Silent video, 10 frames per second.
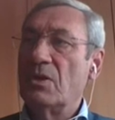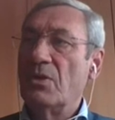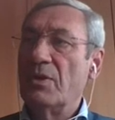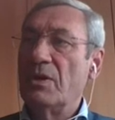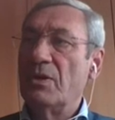
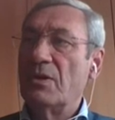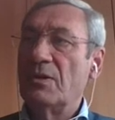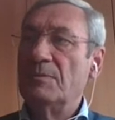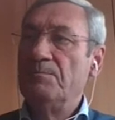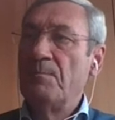corridor.
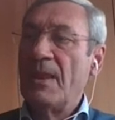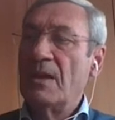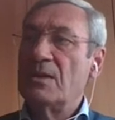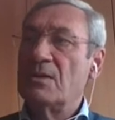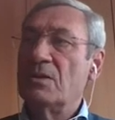
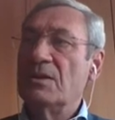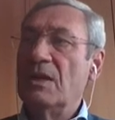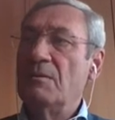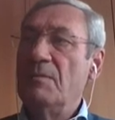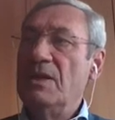So
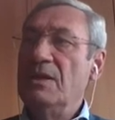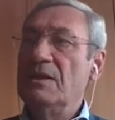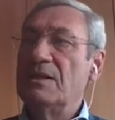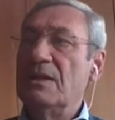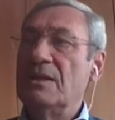that
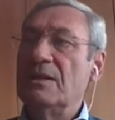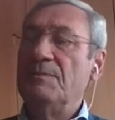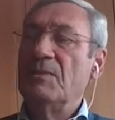means that